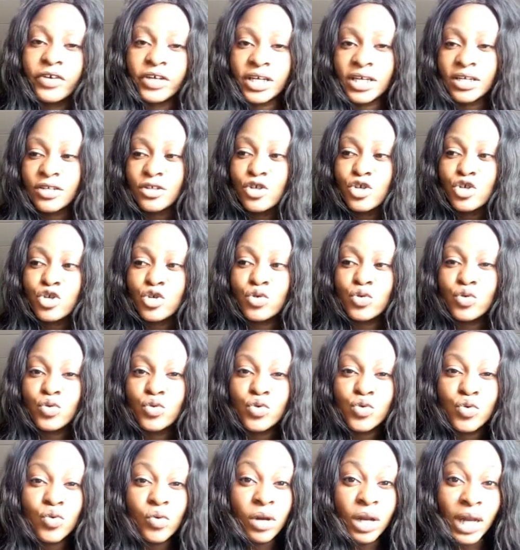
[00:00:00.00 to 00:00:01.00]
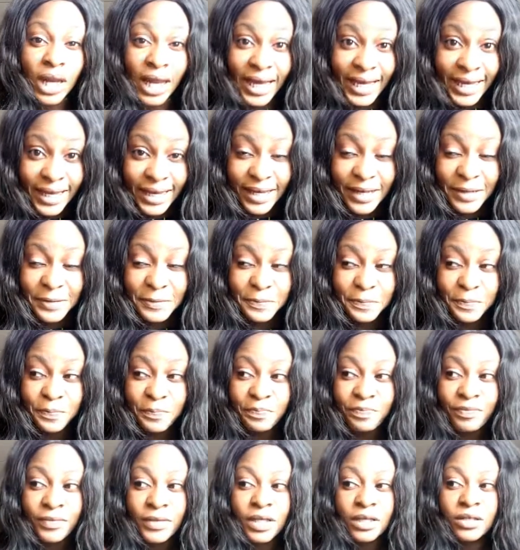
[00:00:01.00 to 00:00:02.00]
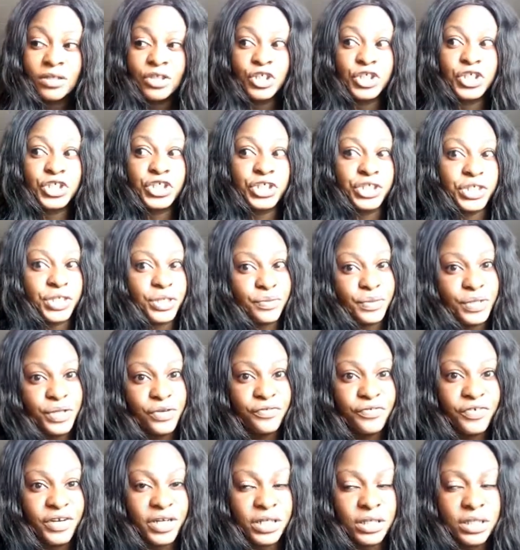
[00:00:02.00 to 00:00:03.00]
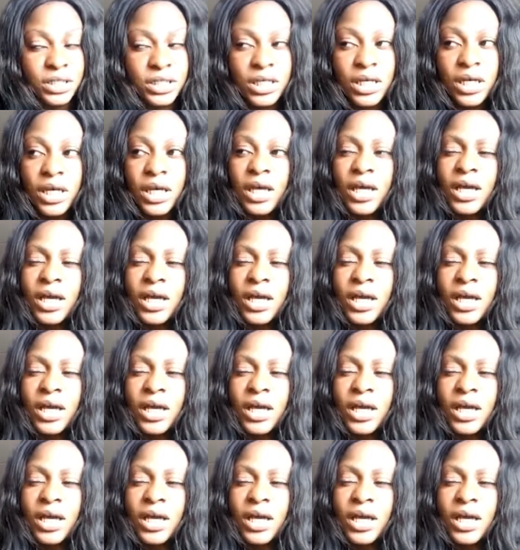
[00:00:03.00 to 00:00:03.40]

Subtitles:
forget to like, share with your friends,